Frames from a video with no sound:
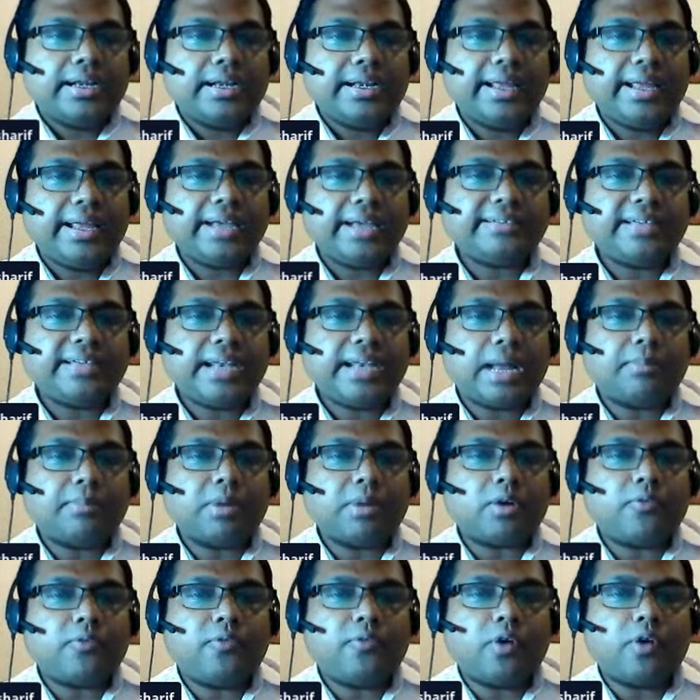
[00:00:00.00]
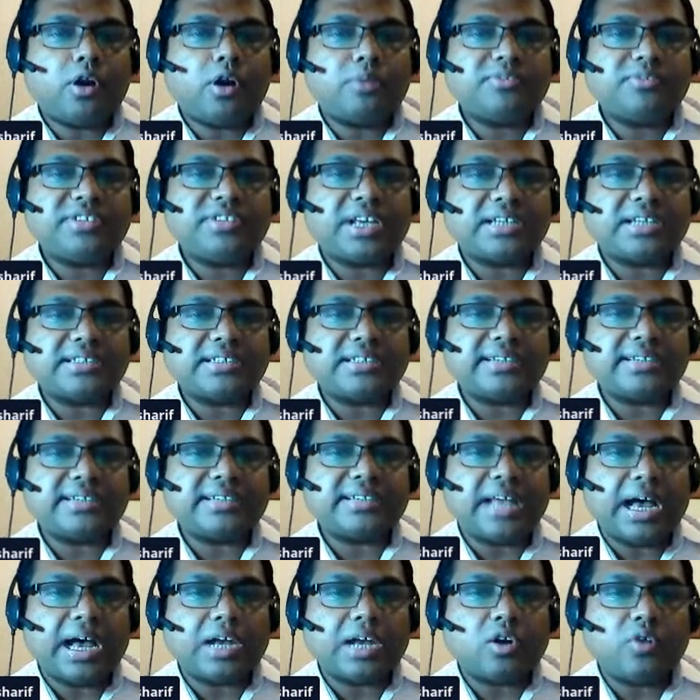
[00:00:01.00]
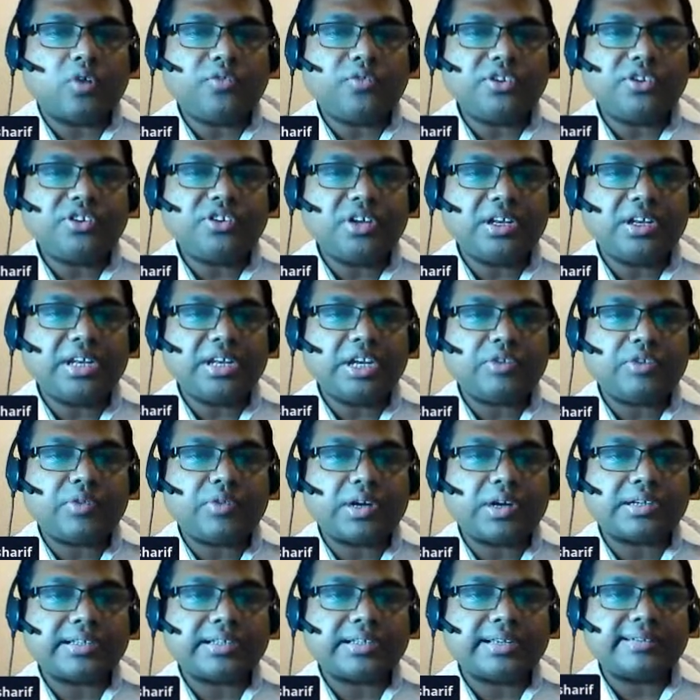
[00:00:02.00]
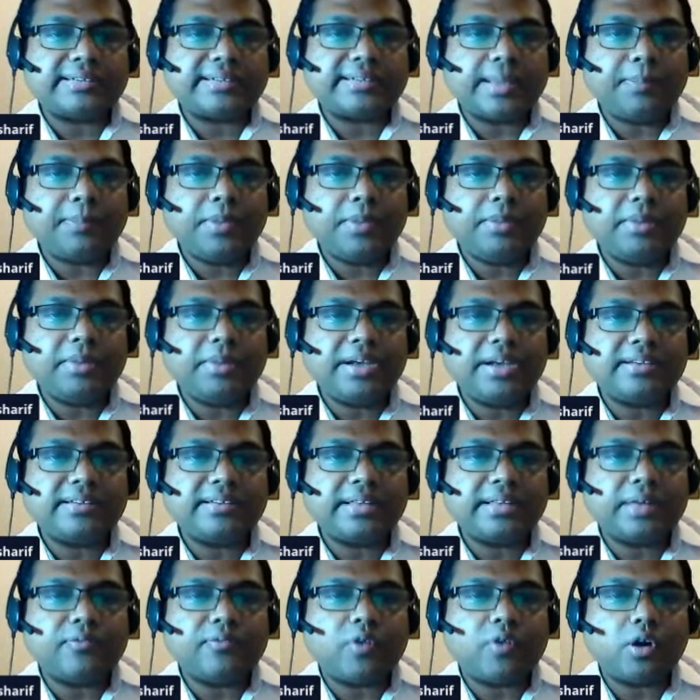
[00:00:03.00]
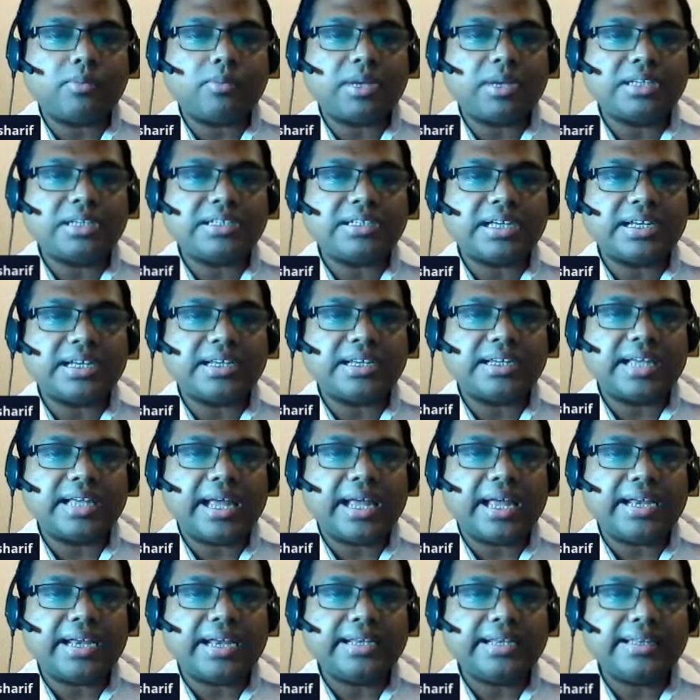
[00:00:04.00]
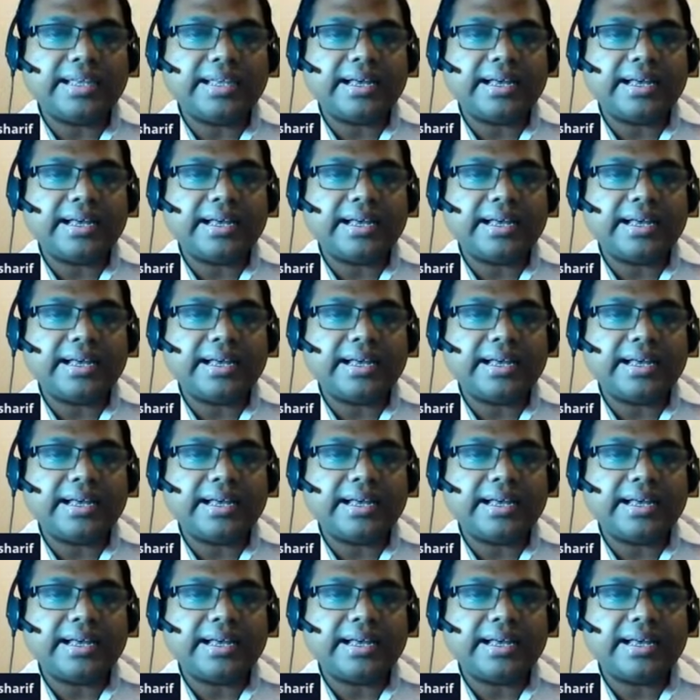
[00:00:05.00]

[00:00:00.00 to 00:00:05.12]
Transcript: Takes a number of forms such as an official network that supplements the formal channel and